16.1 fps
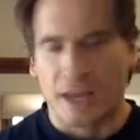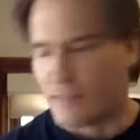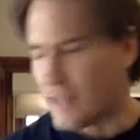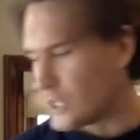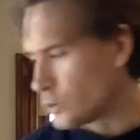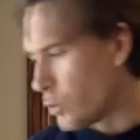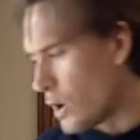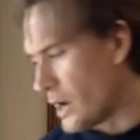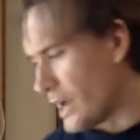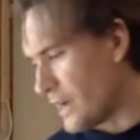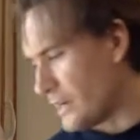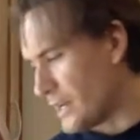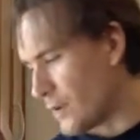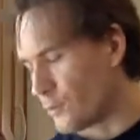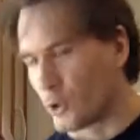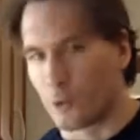And that's why I
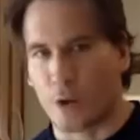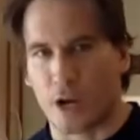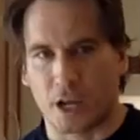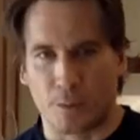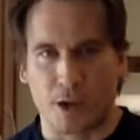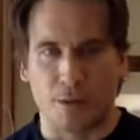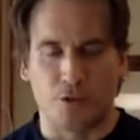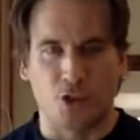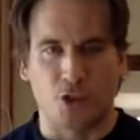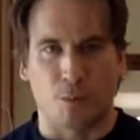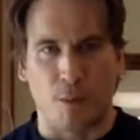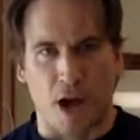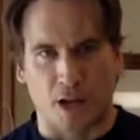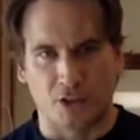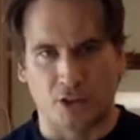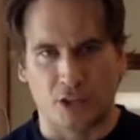definitely recommend
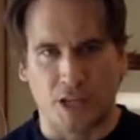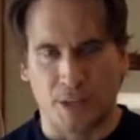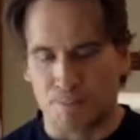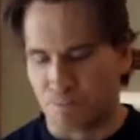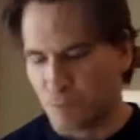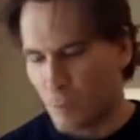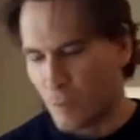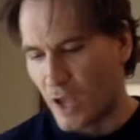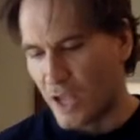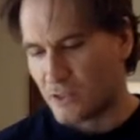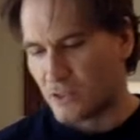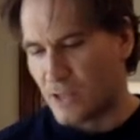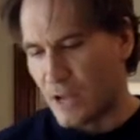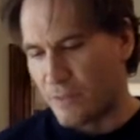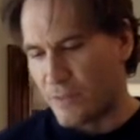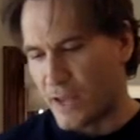stemoxydine
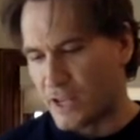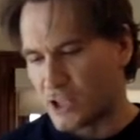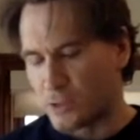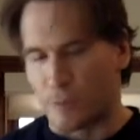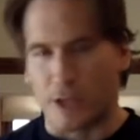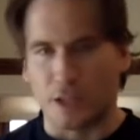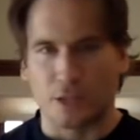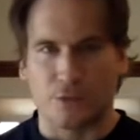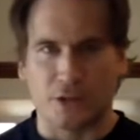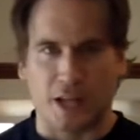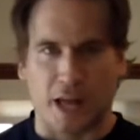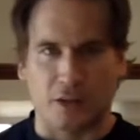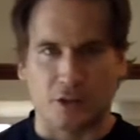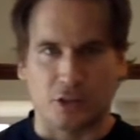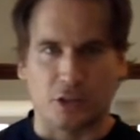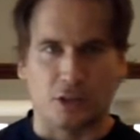it's not that expensive. It
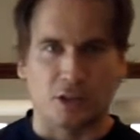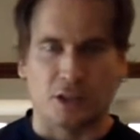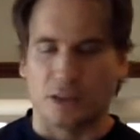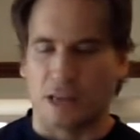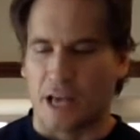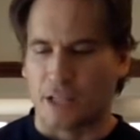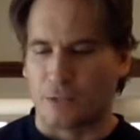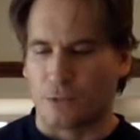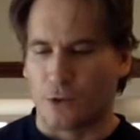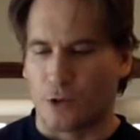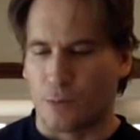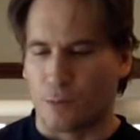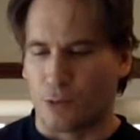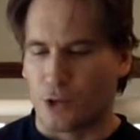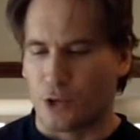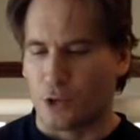actually can last for
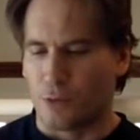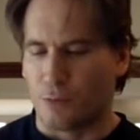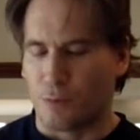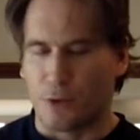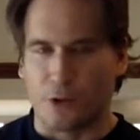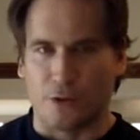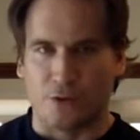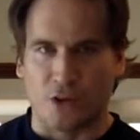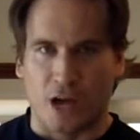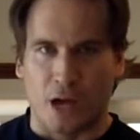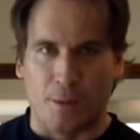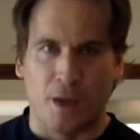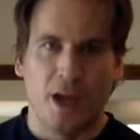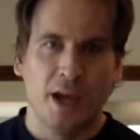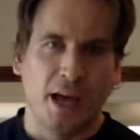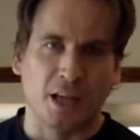a pretty good period of time.